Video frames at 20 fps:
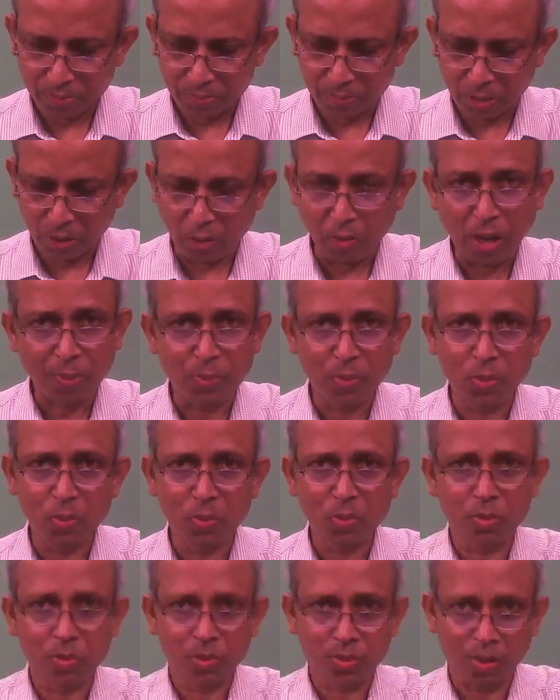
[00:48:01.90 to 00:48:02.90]
you have
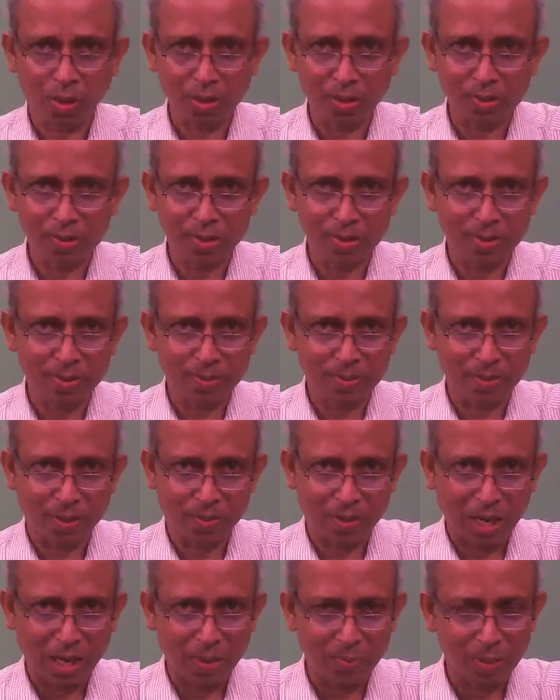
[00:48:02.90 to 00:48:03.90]
to solve the
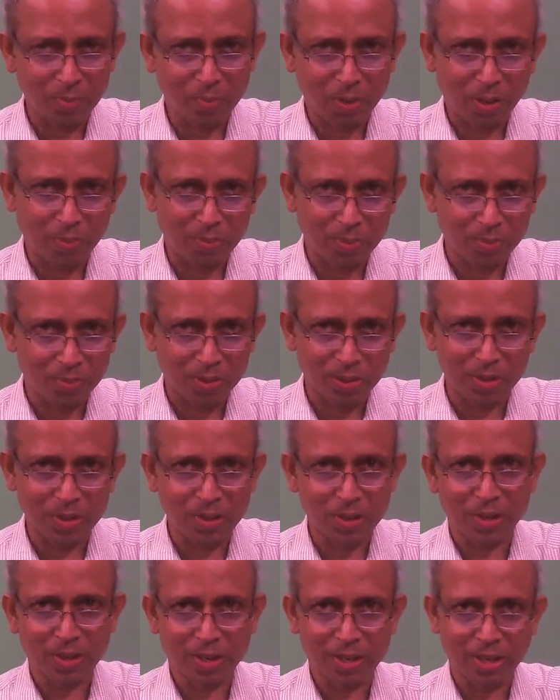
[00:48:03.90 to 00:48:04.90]
assignment problem
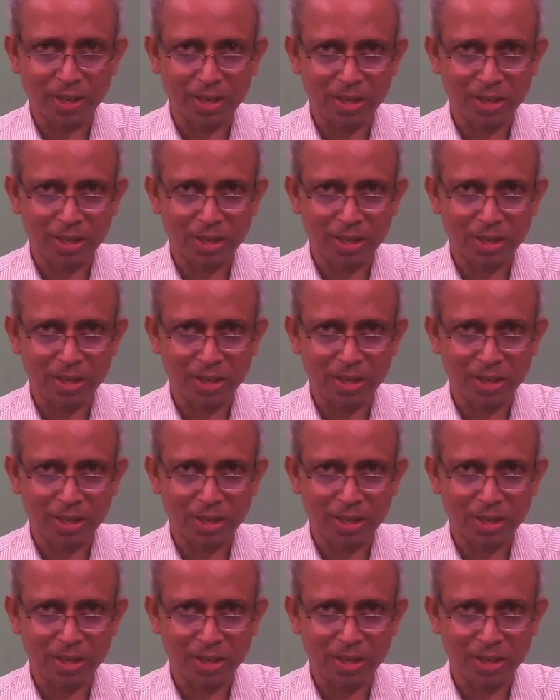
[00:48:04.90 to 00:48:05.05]
sincerely and